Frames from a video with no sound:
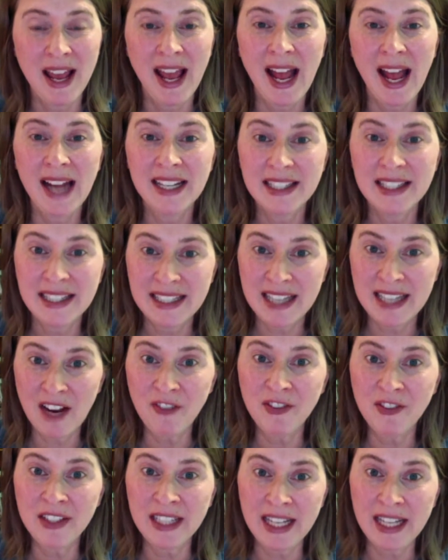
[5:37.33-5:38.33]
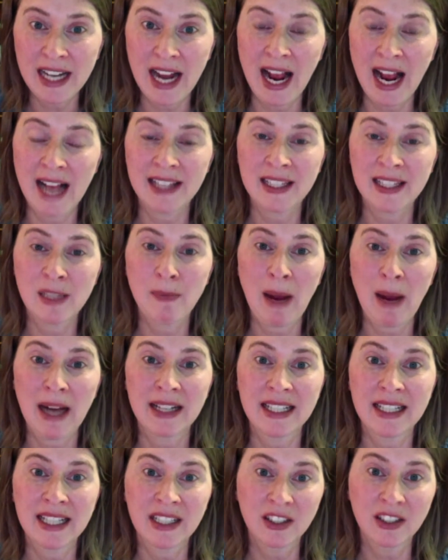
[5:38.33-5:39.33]
And it's definitely an
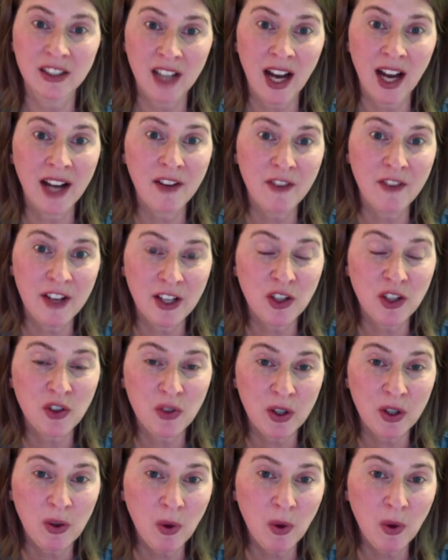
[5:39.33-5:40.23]
aspect in a lot of history